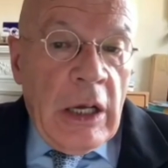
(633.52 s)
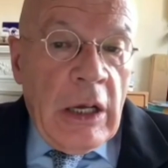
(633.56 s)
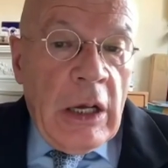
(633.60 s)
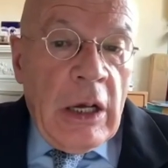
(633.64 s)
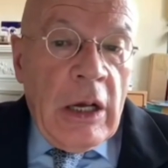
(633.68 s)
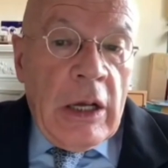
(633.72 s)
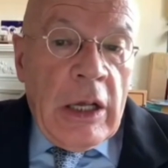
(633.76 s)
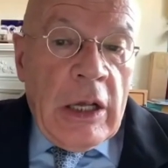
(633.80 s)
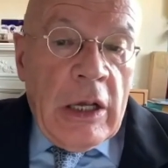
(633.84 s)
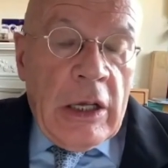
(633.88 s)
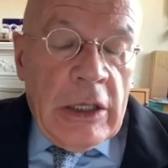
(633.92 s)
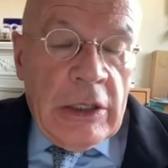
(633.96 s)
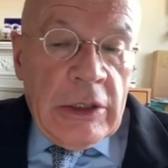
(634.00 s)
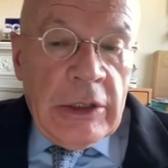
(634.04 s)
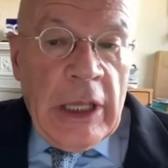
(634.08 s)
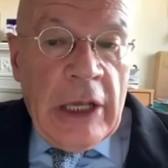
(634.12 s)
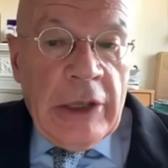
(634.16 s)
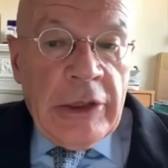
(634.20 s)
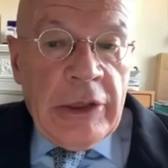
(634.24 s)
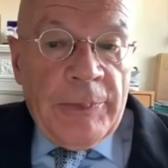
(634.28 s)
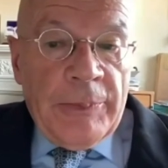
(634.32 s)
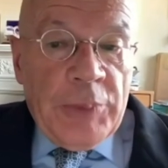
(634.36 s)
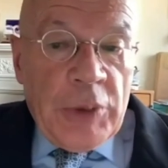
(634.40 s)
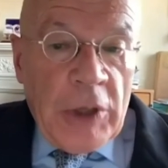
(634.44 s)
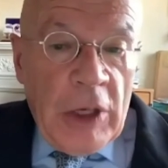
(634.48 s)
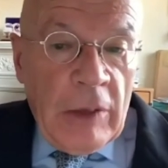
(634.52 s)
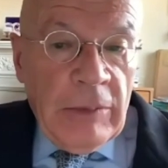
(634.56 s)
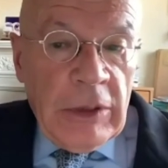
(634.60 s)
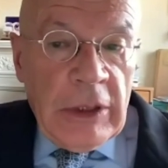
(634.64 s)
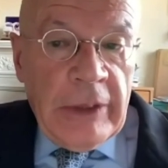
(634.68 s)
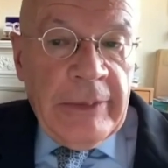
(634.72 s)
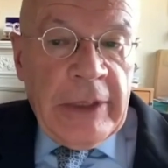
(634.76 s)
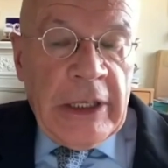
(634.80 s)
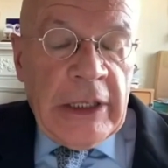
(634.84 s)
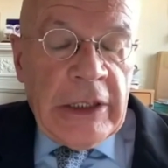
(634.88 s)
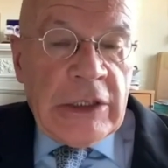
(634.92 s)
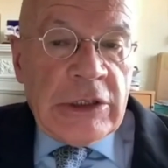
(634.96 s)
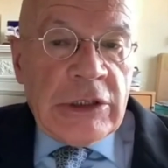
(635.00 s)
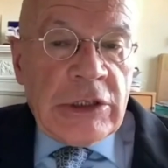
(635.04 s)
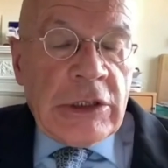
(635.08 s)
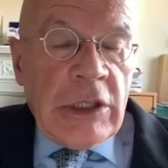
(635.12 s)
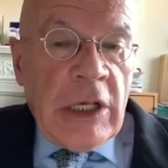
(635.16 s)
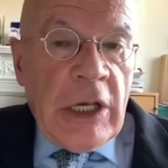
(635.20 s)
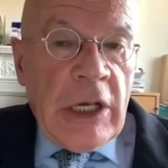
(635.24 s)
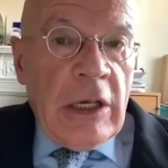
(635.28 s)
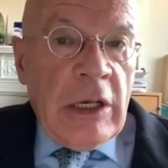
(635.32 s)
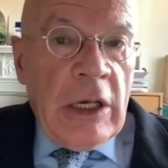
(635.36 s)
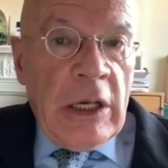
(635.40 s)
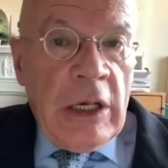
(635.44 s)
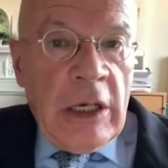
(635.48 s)
uh, now the problem is
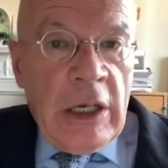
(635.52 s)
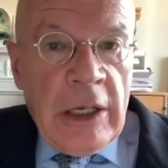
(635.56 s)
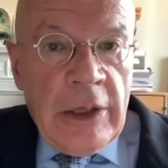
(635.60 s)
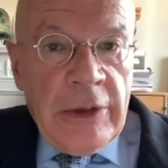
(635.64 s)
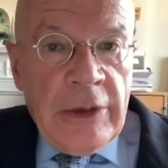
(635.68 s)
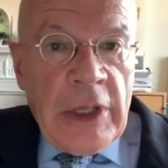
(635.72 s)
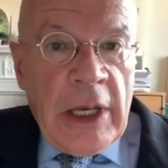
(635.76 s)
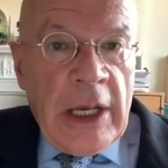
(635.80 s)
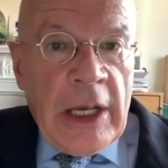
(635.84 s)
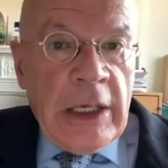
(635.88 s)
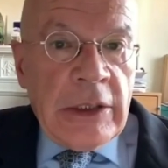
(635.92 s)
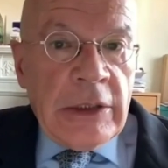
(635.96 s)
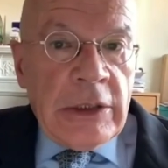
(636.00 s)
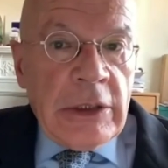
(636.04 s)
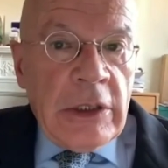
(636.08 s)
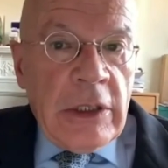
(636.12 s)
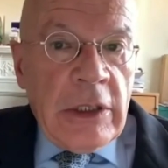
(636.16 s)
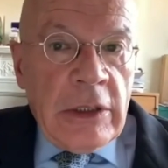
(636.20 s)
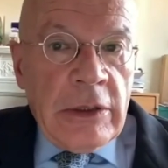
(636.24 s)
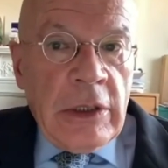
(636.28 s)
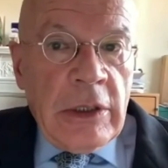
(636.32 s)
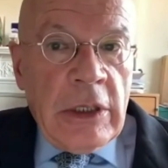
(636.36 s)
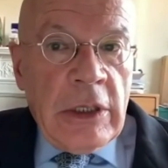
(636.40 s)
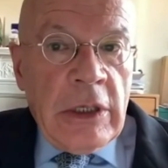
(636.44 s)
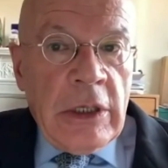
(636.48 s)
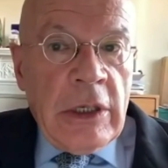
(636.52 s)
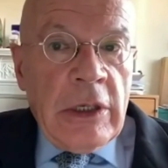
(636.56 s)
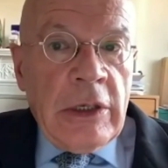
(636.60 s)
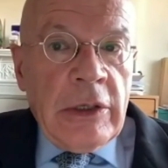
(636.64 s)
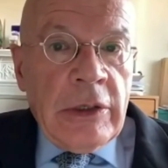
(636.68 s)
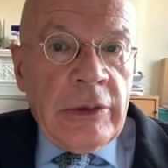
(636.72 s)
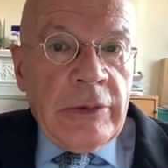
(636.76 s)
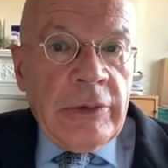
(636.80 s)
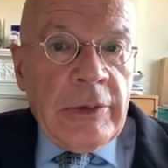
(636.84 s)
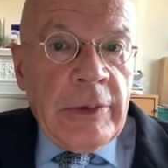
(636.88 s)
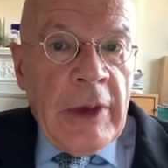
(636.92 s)
uh, that uh,